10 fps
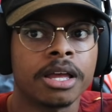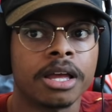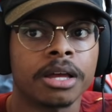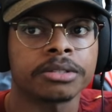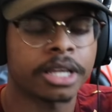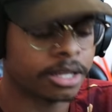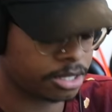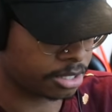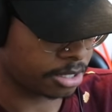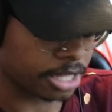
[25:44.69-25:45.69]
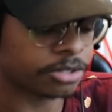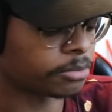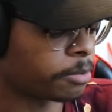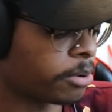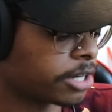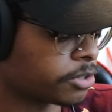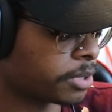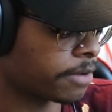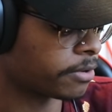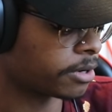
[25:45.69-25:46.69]
I was like, I told him the price or
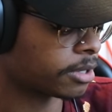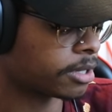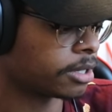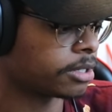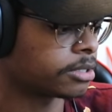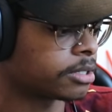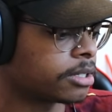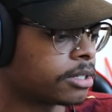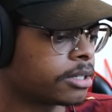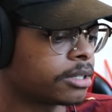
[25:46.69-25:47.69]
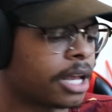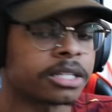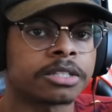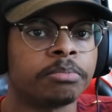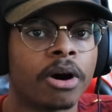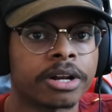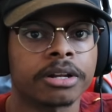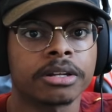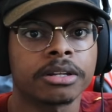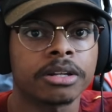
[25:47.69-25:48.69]
whatever, cause uh, I just bought it
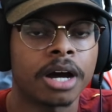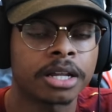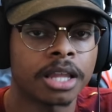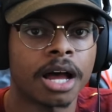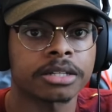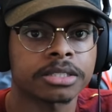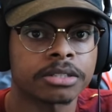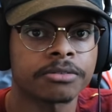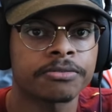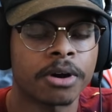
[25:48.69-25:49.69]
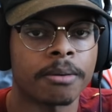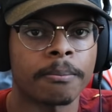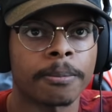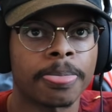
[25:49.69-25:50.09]
unlocked from,